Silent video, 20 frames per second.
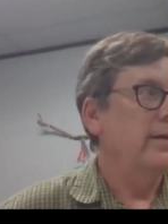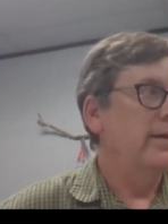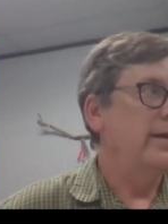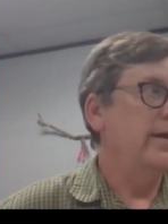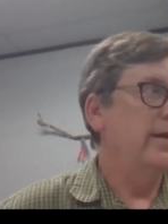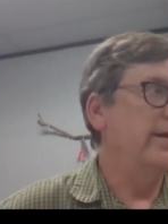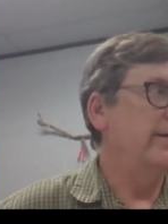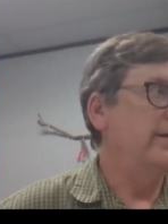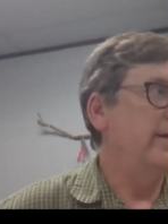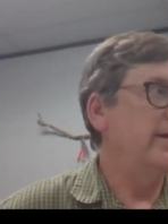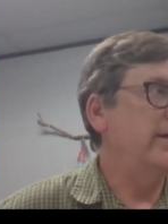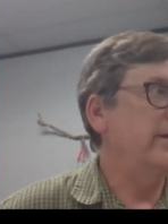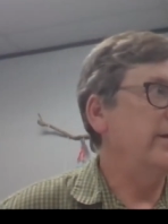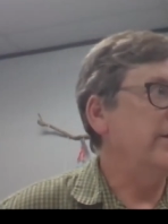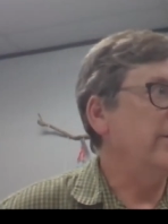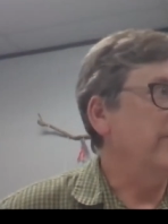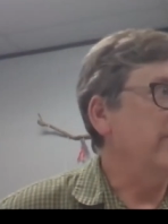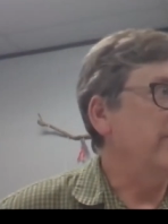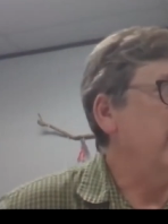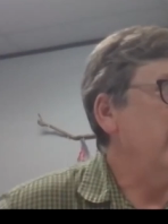and you
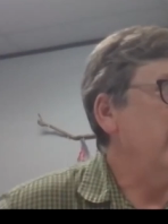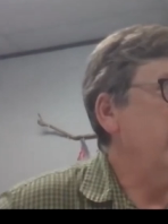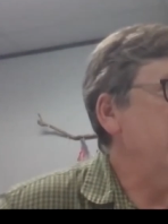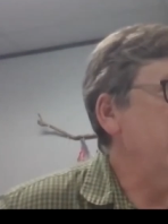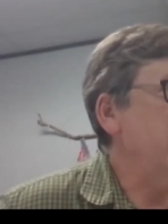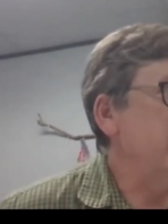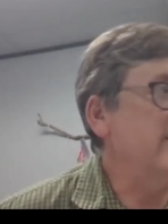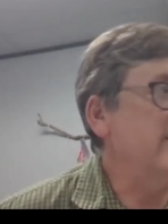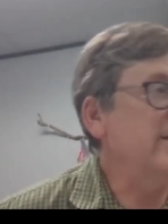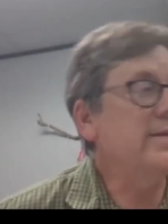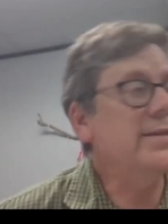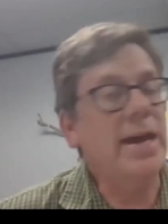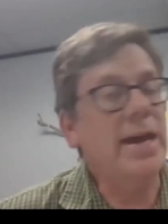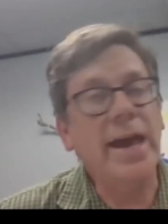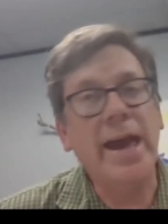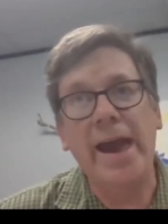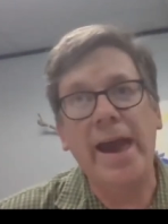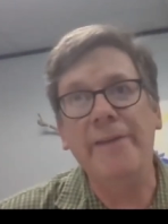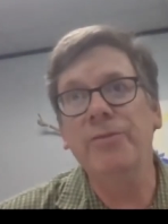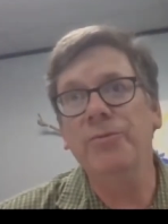know this I
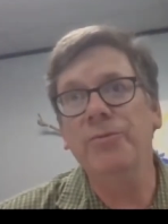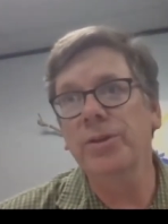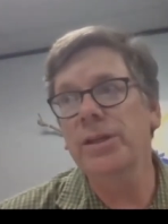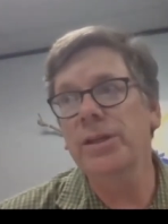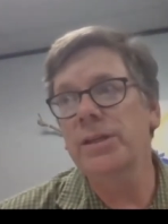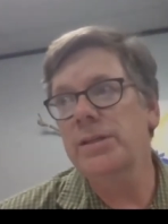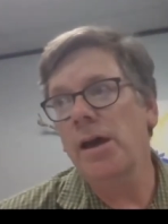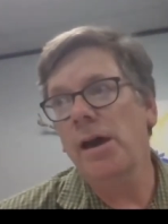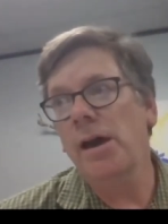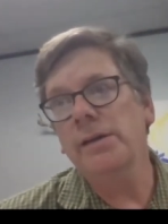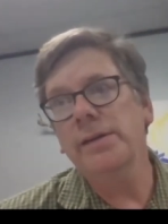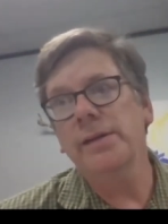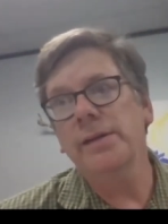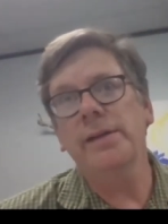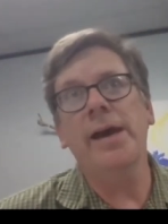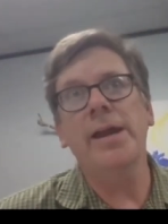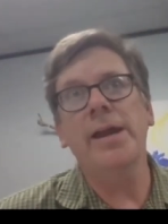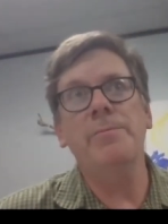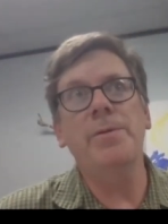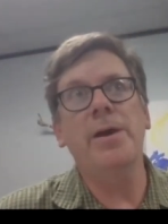haven't really talked a
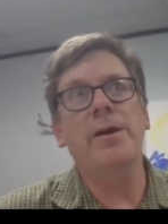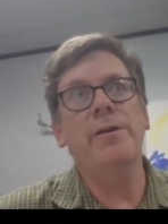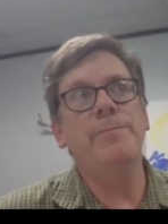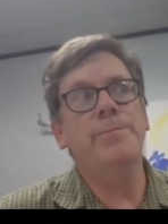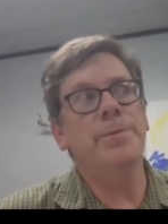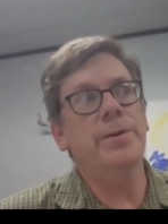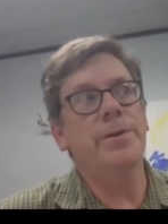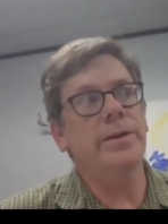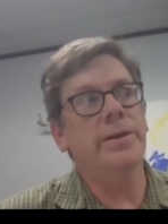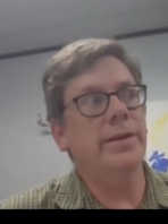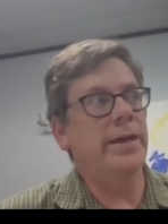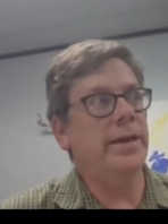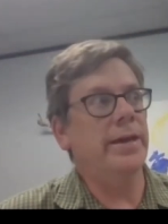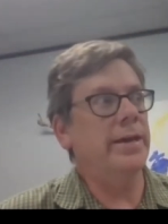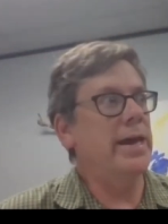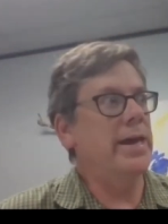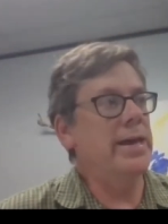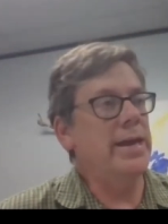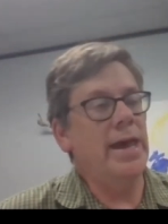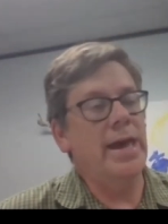lot about, but like
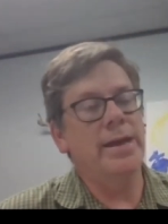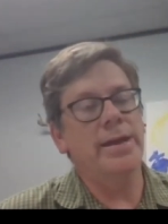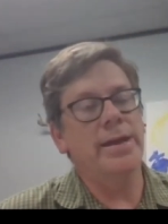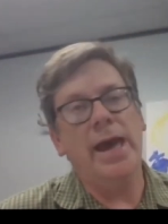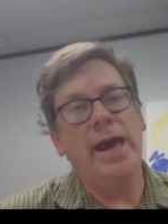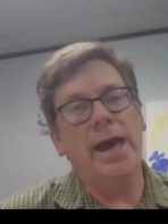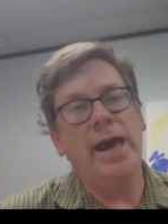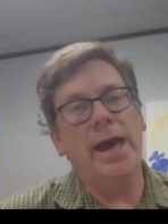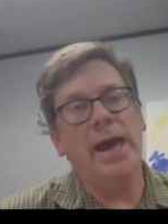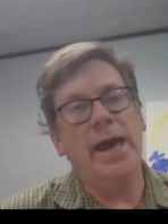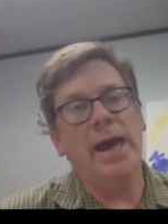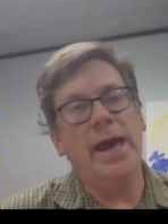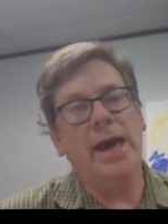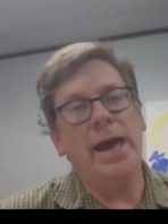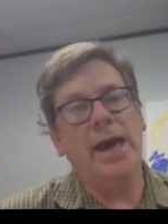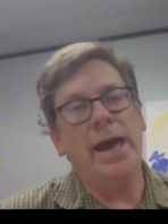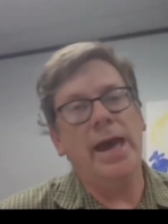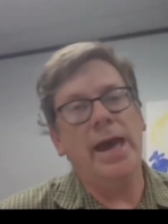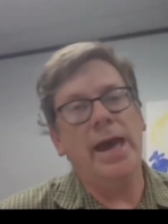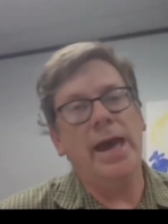and I, I
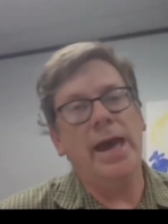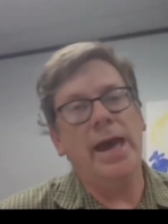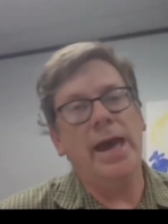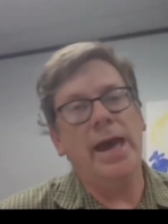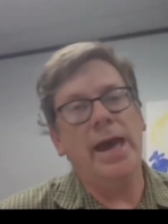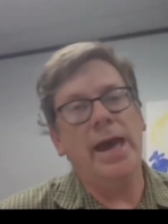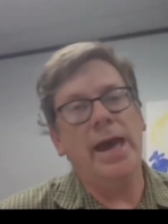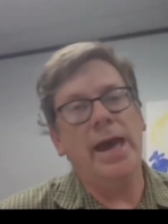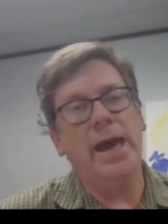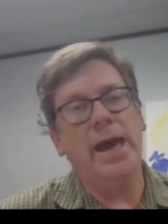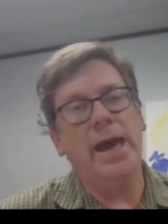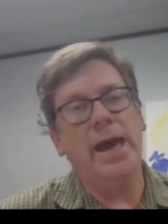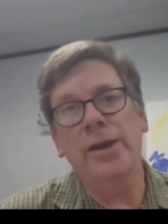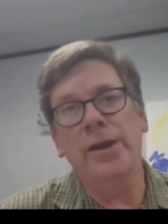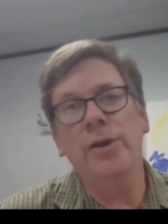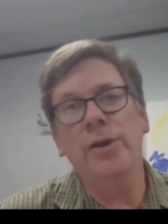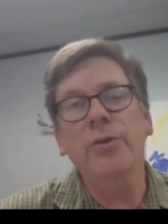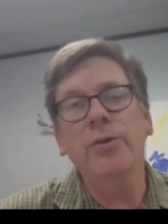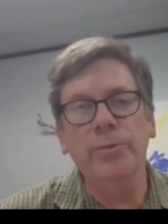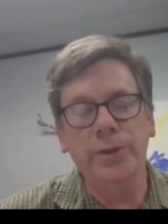I
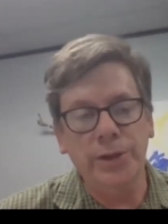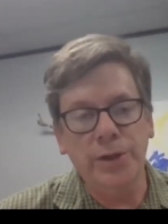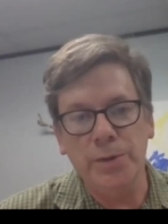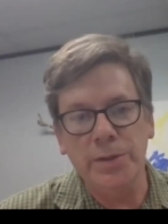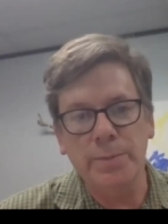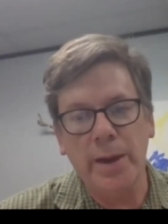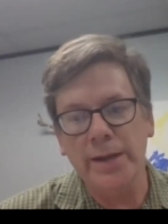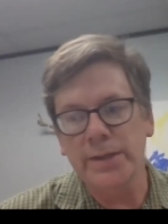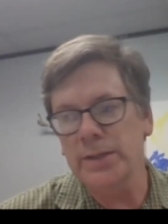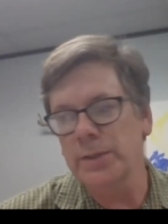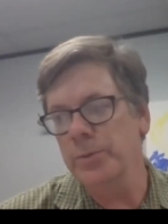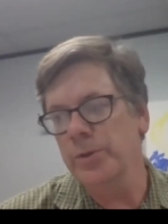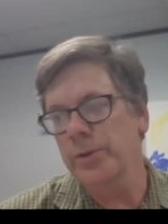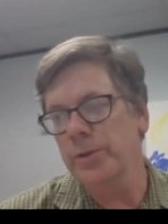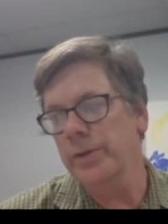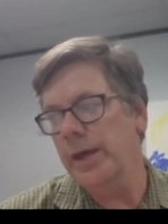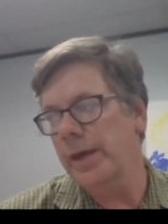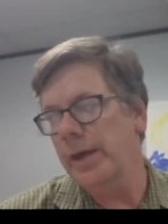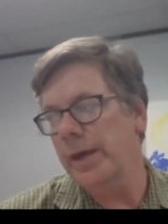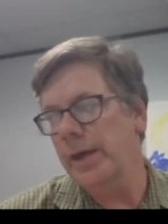don't really know what's
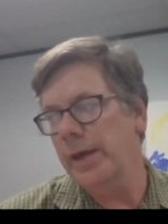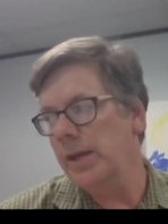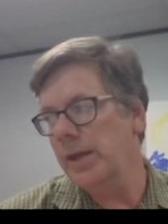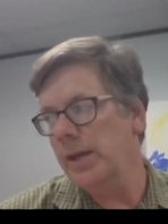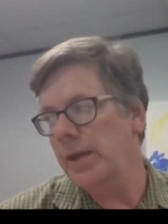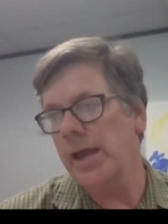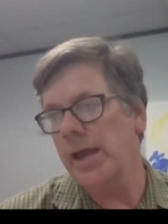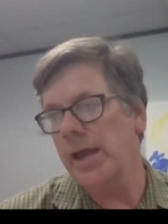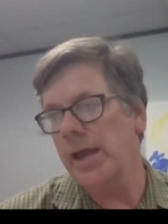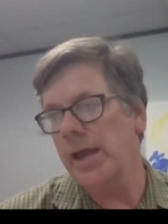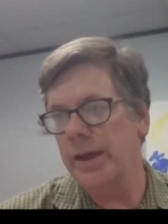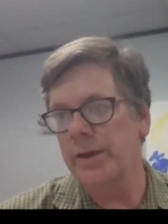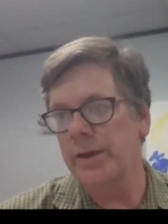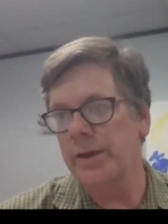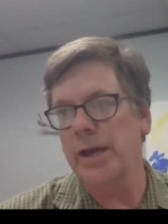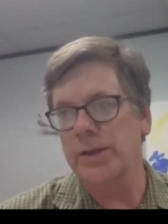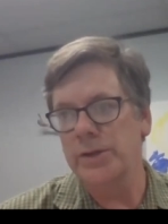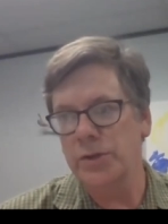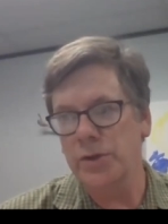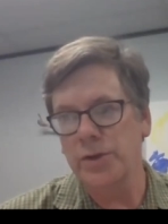possible. I mean, I, I,
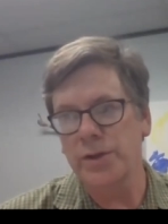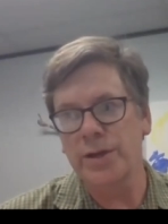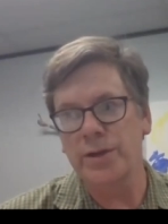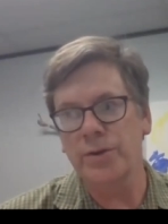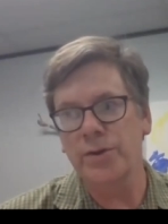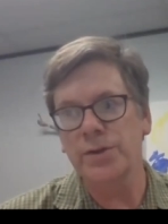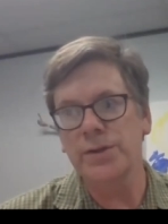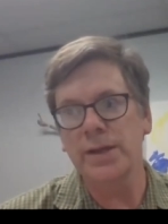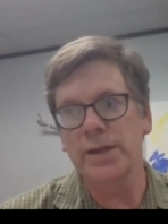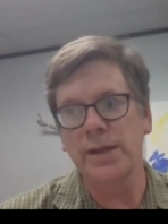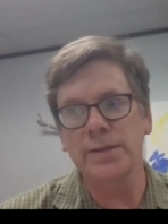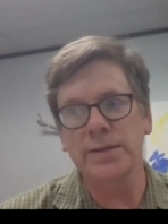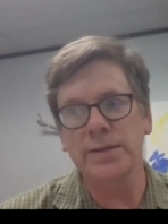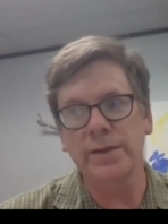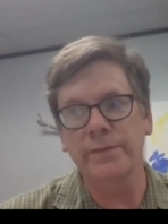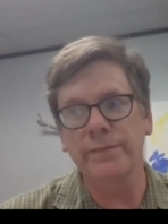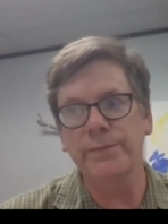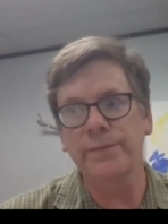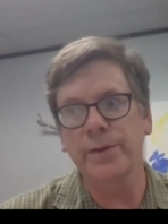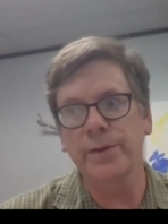I totally understand
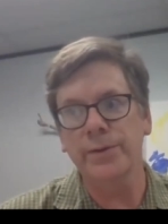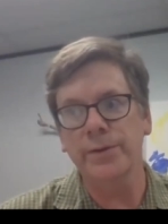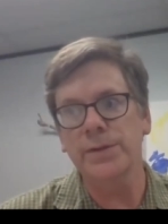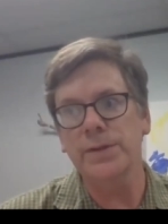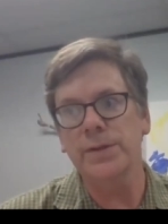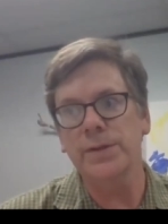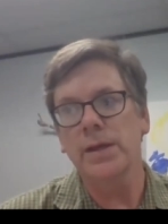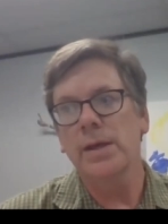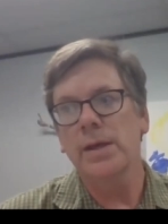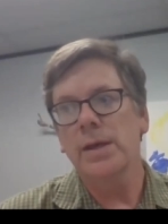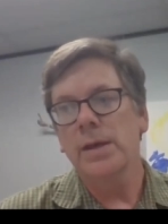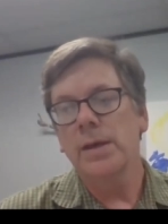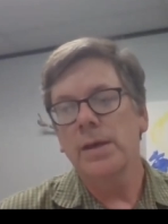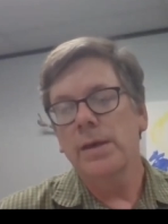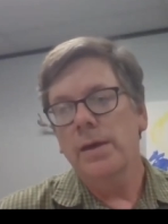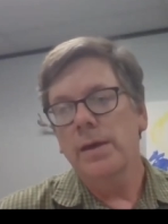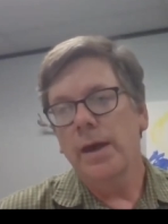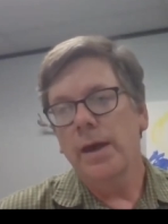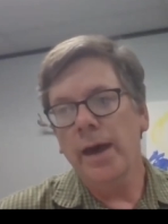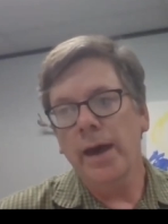some folks,
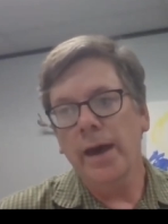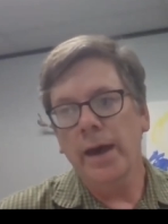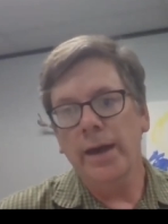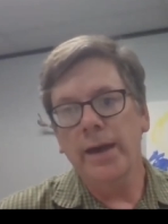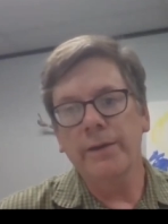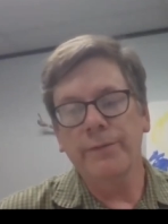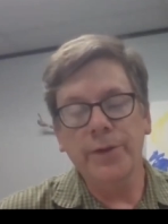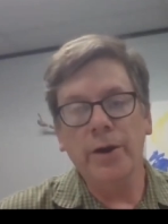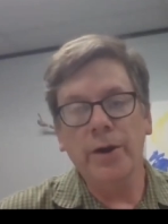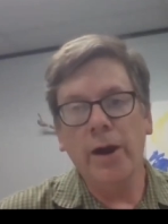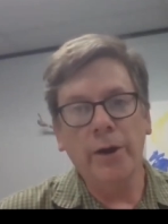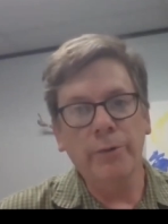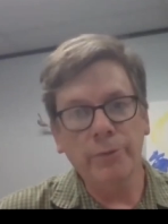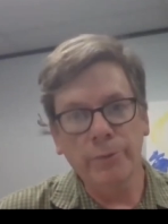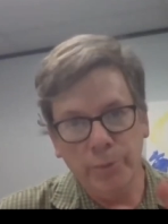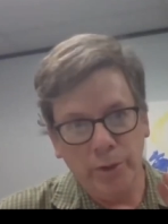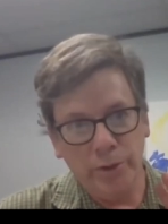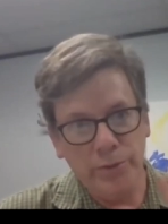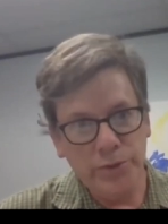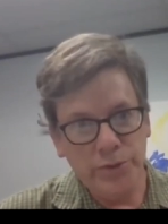uh, if they're all remote,
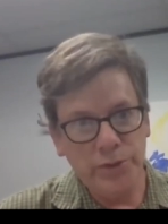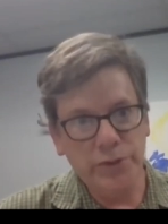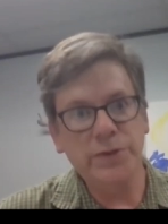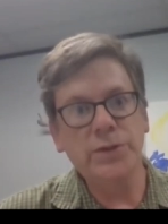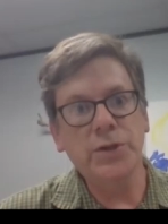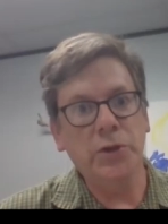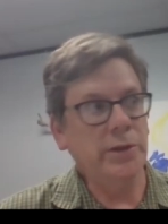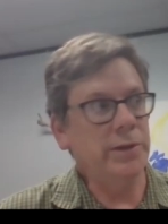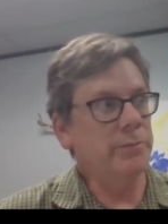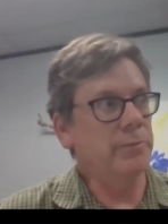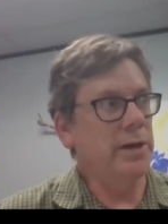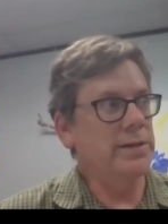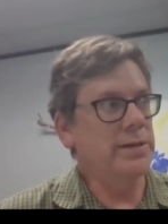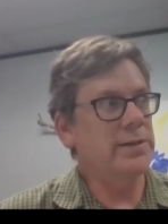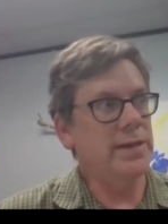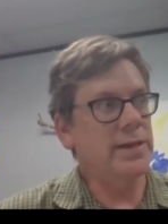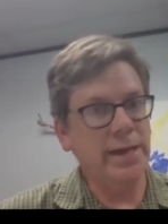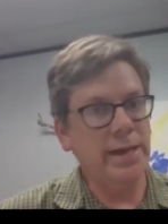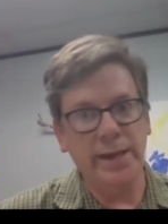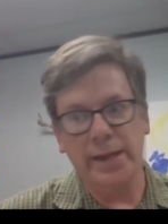just totally want to
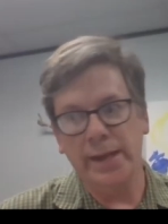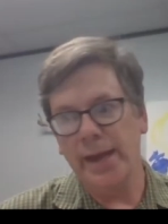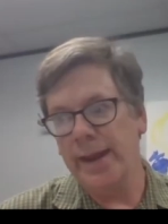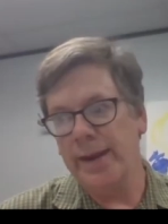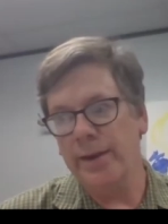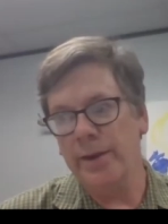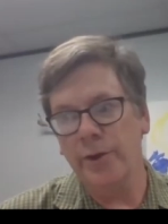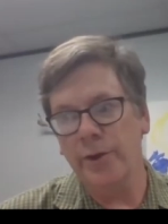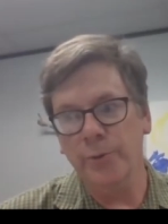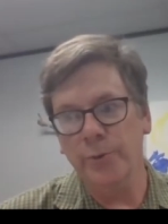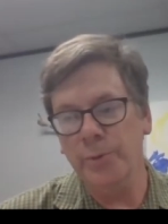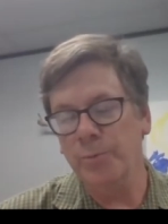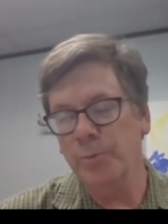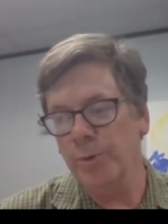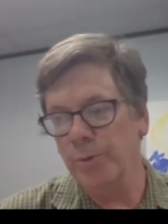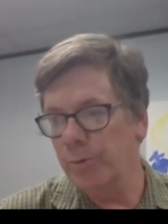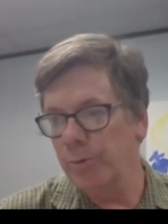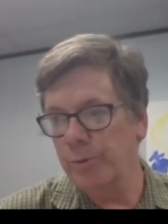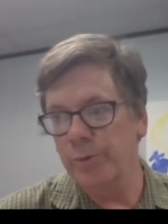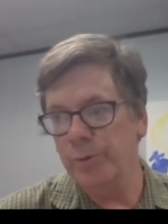stay at home, and we're, we
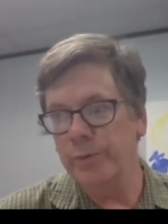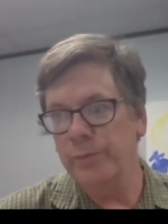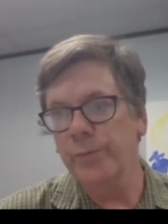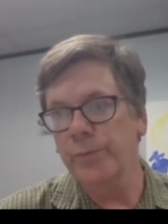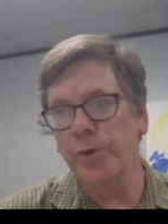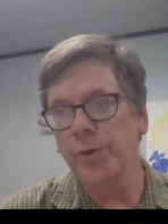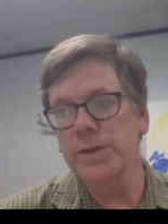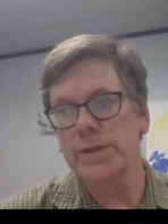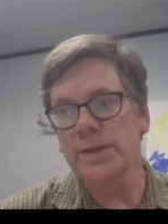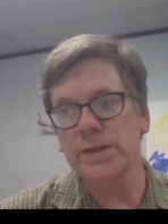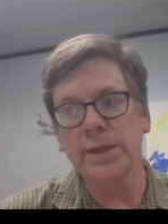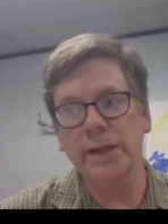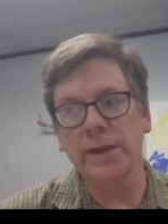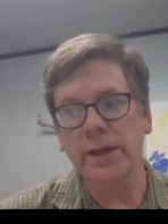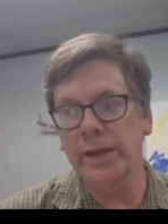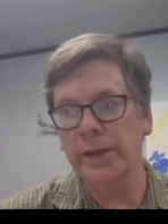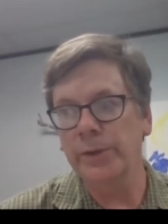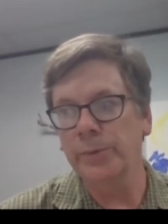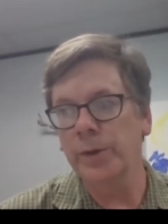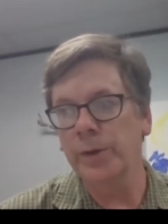would not force this on
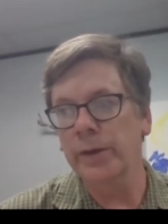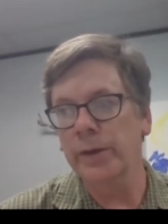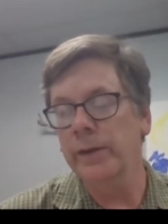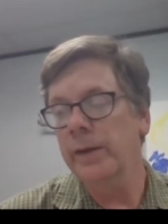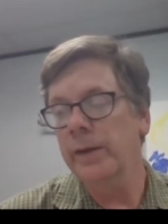anyone.